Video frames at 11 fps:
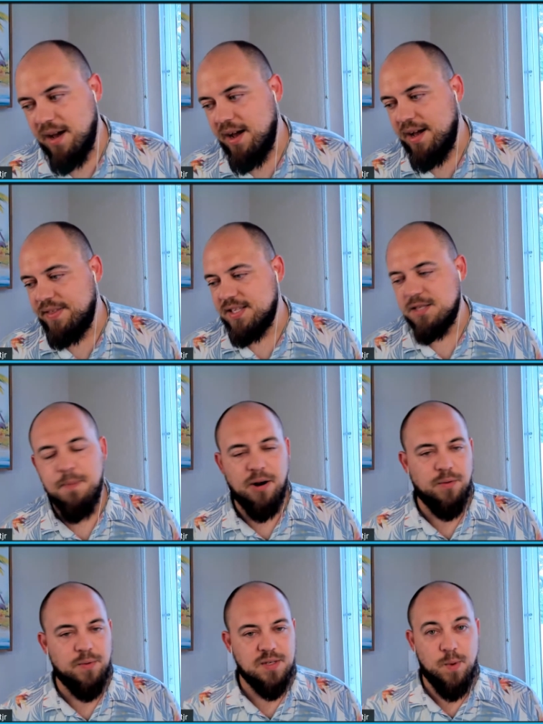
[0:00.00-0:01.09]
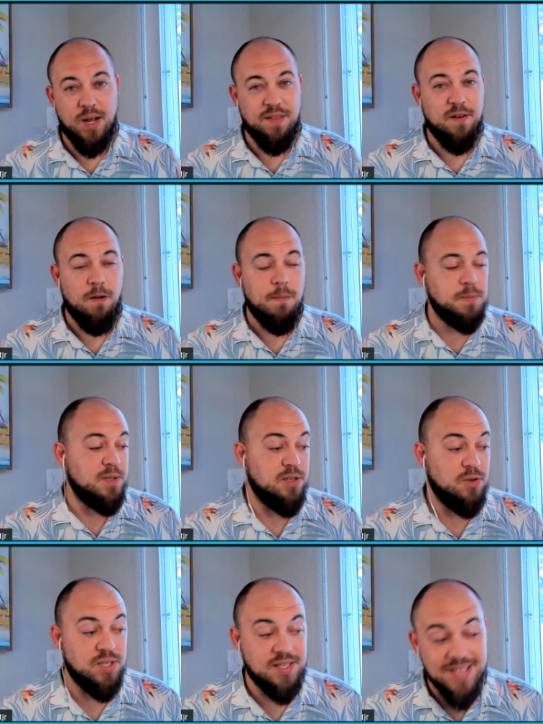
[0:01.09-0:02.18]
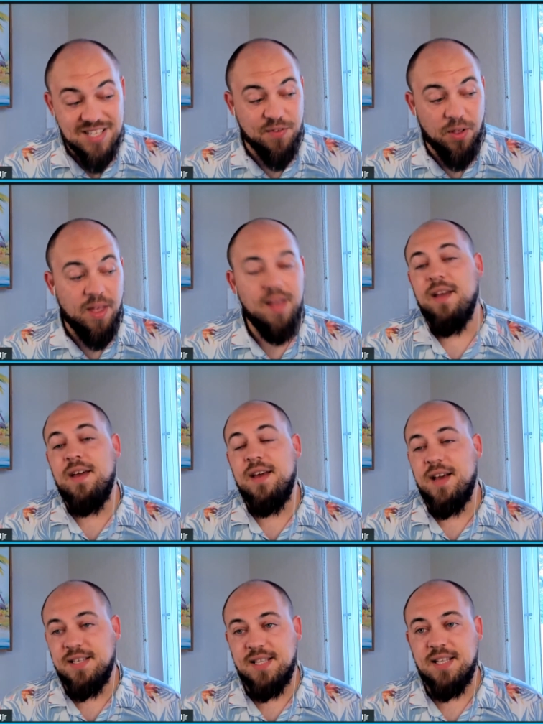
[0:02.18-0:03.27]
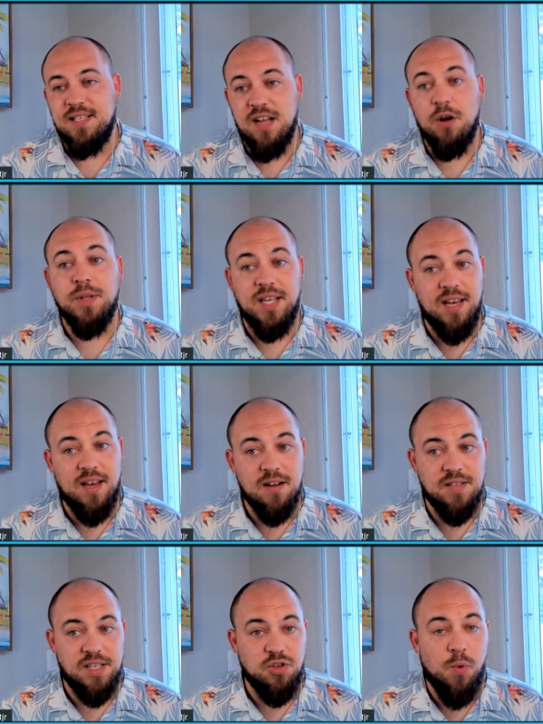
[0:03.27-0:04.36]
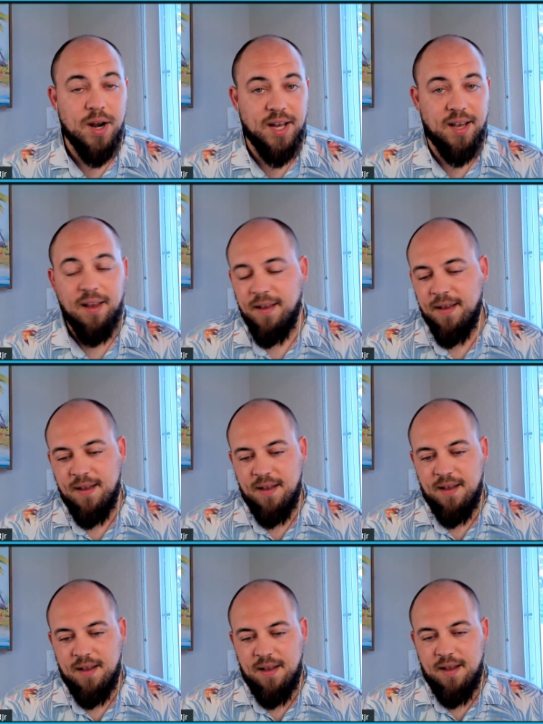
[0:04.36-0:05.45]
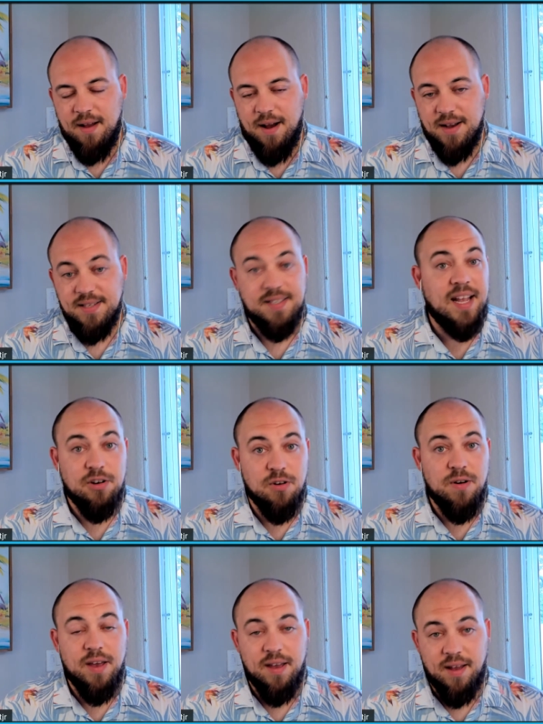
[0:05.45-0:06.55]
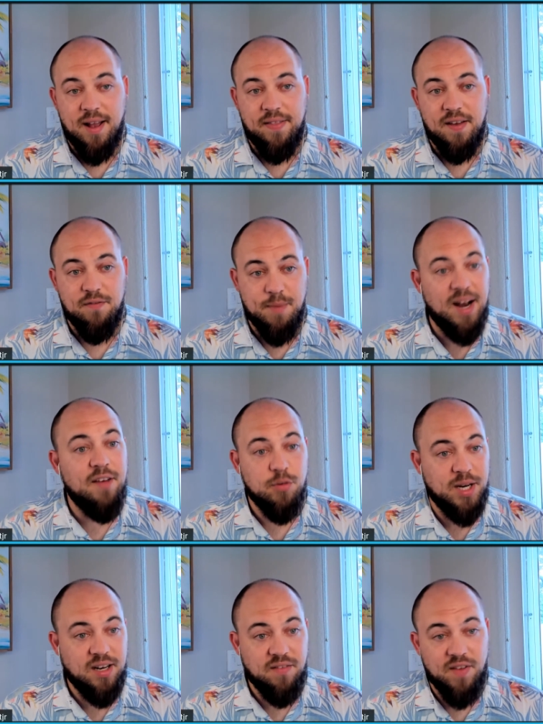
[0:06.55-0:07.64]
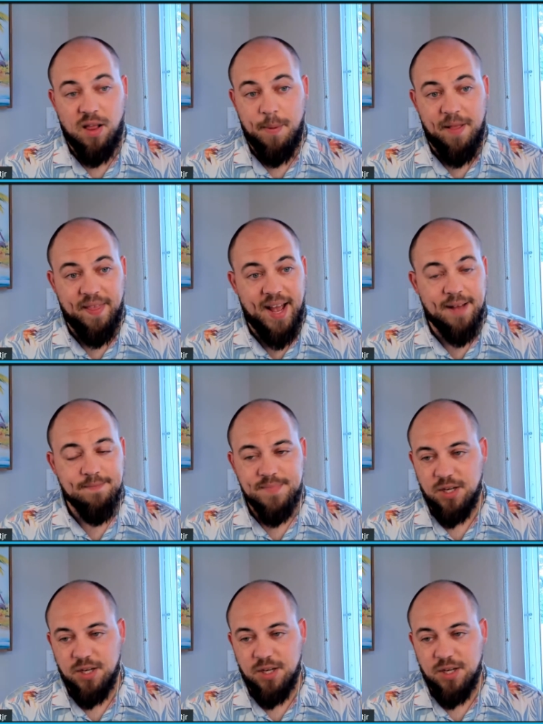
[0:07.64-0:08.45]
I think this is part of the reason why Ethereum has been so successful, is they stuck with the ERC20 standard, and they've made everybody develop on that.